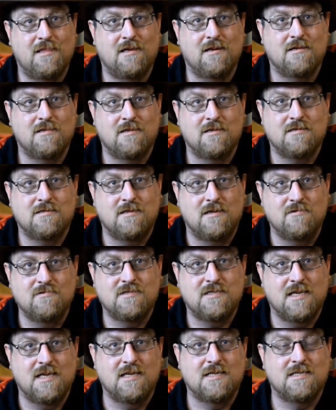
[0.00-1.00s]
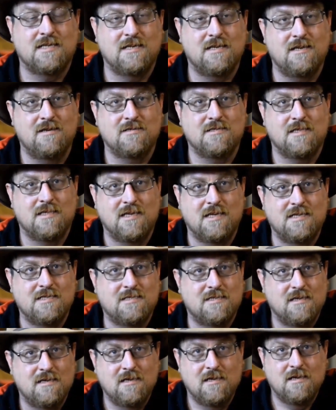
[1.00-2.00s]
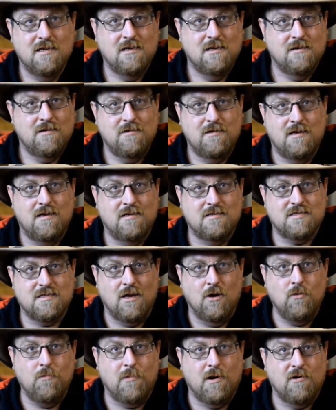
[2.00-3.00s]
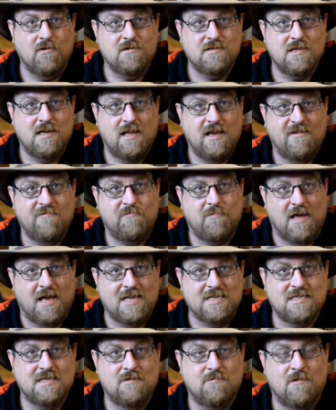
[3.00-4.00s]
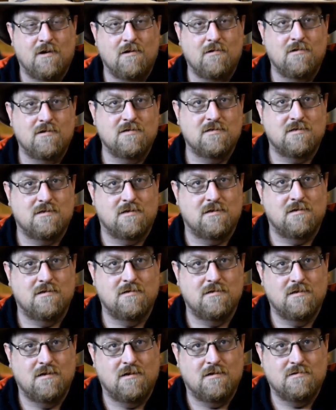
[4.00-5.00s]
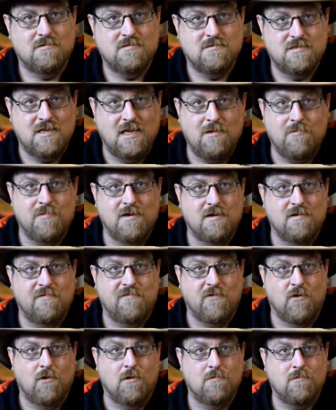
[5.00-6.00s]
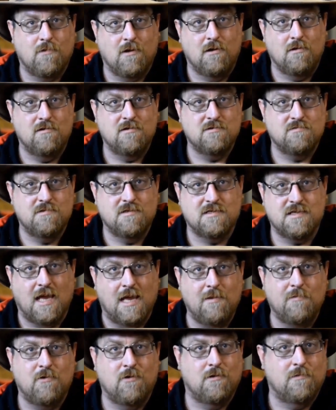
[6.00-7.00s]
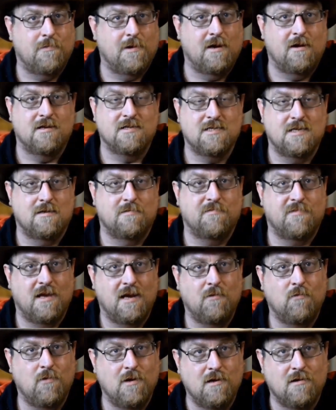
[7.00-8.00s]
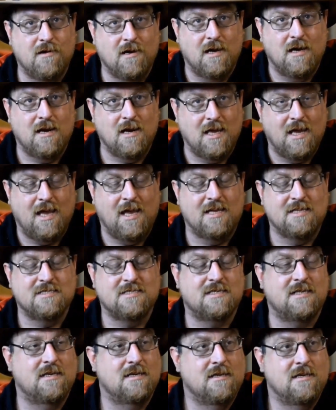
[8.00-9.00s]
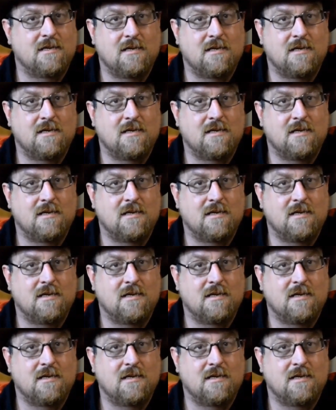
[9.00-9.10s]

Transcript: There's no sense in using these slope mowers that have plastic rollers or sheet metal formed rollers with skateboard bearings in them. They will not last.